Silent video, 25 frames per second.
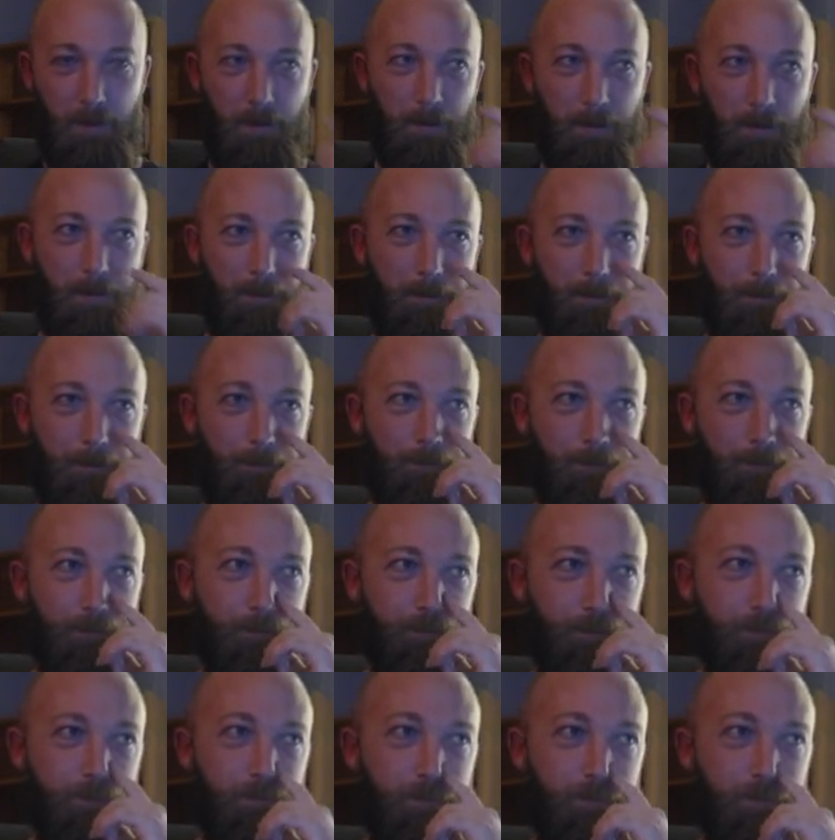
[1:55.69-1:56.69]
Um,
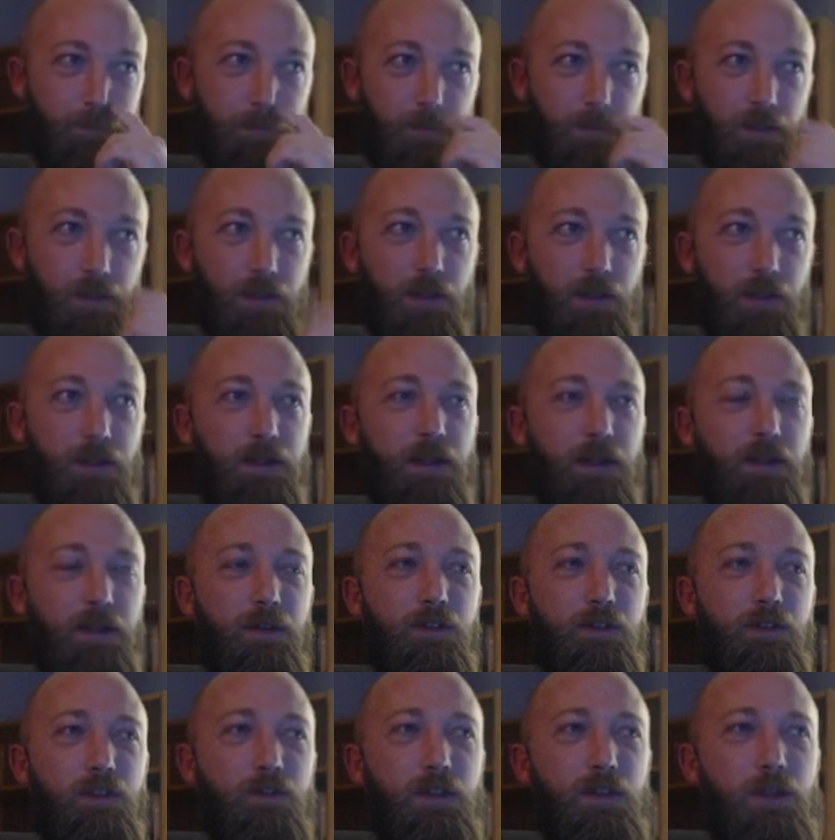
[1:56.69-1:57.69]
now,
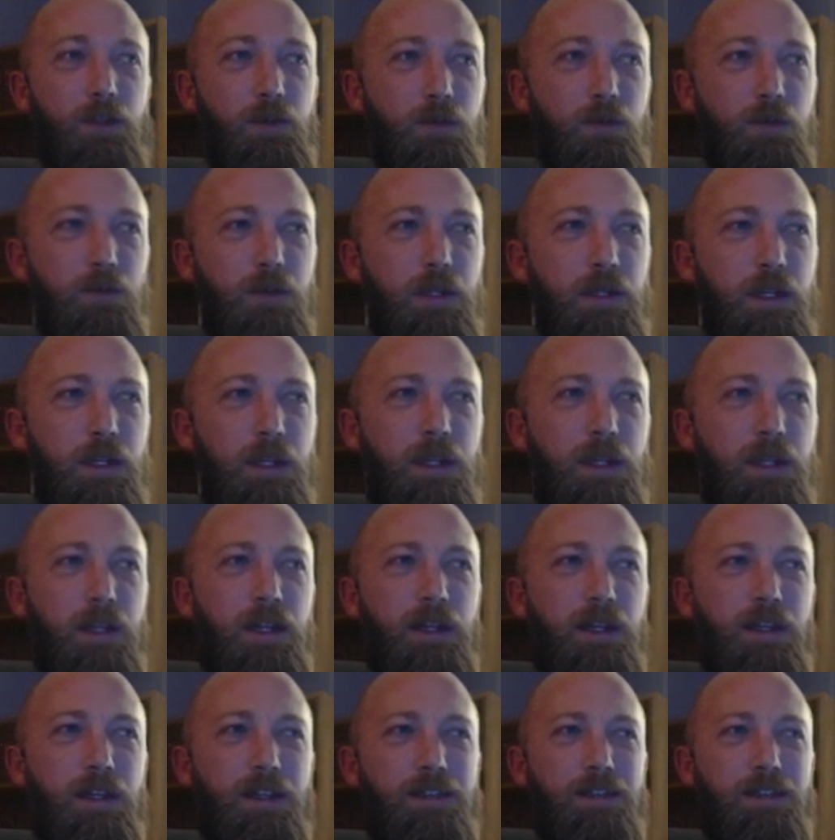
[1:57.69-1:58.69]
there's a few
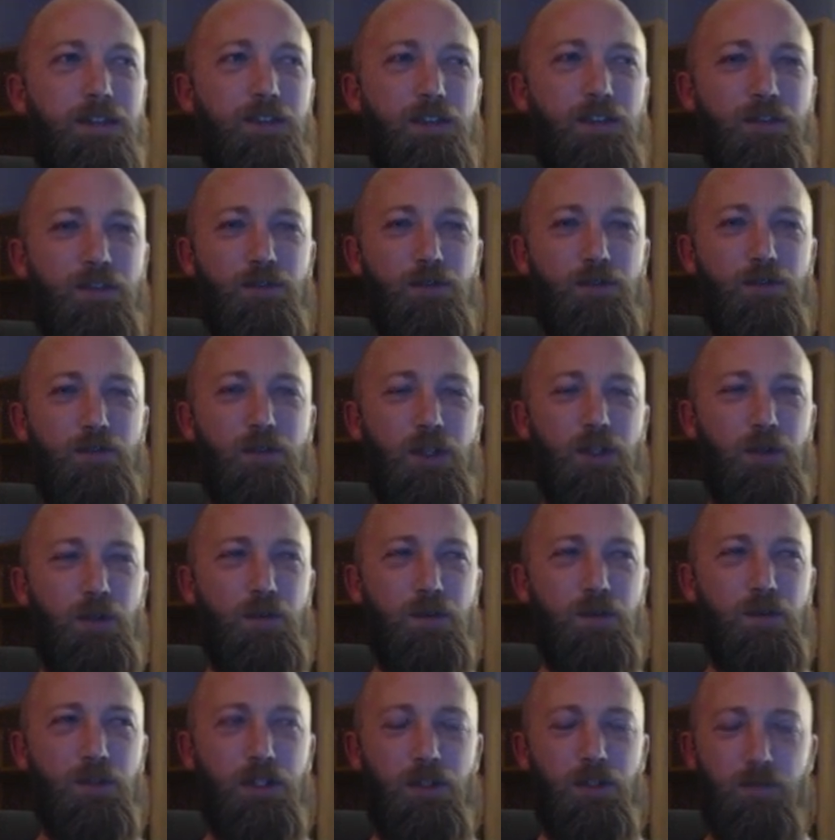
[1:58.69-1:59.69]
there's a few
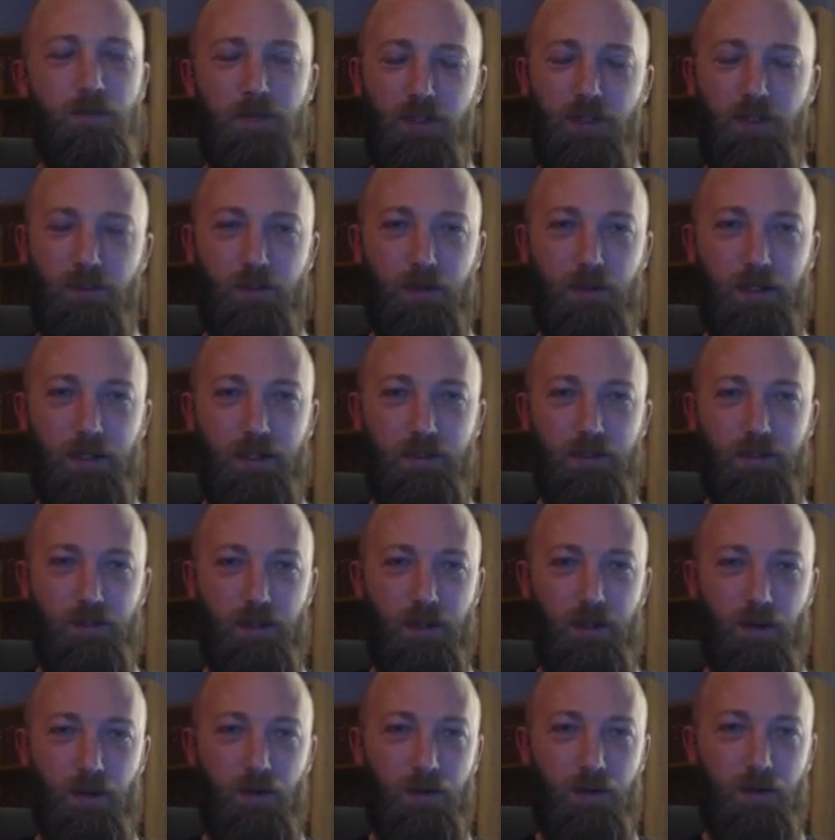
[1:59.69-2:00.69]
little mysteries
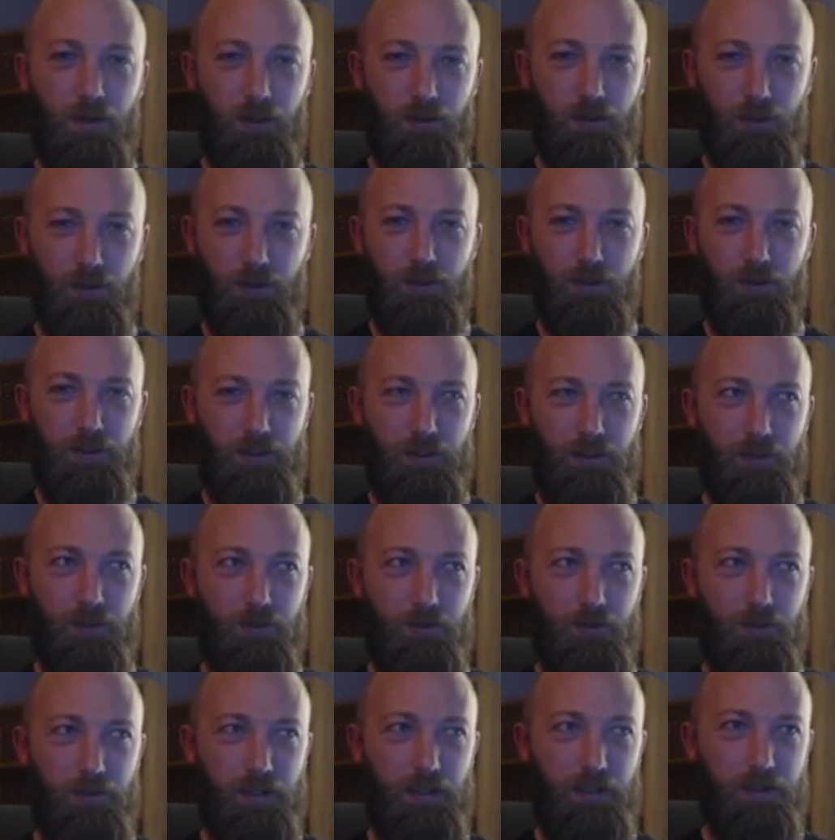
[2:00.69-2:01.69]
that are alluded
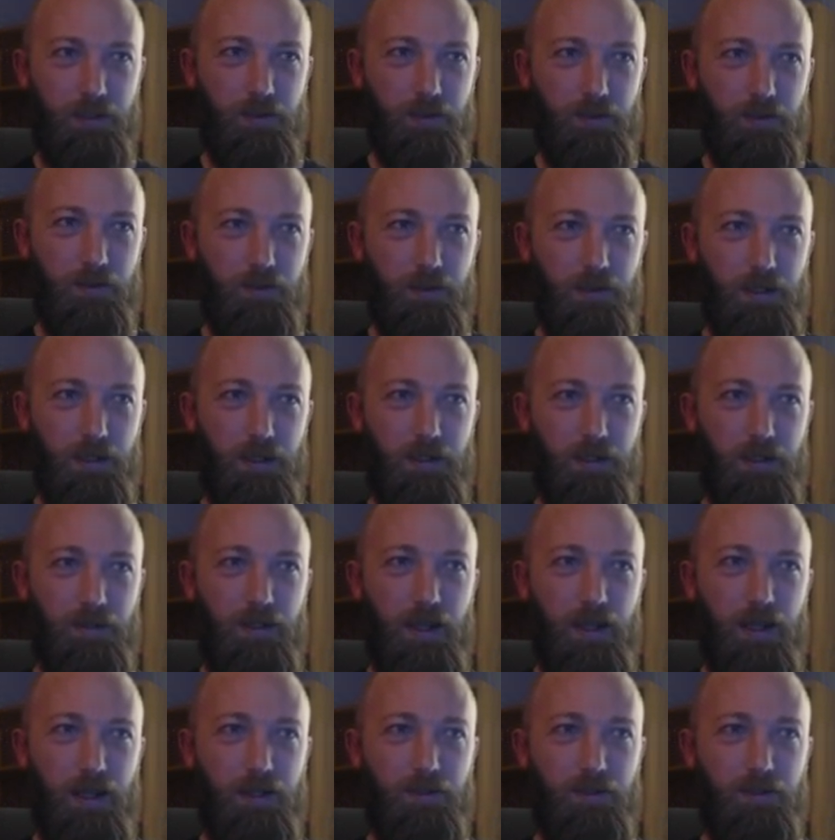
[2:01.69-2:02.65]
to here that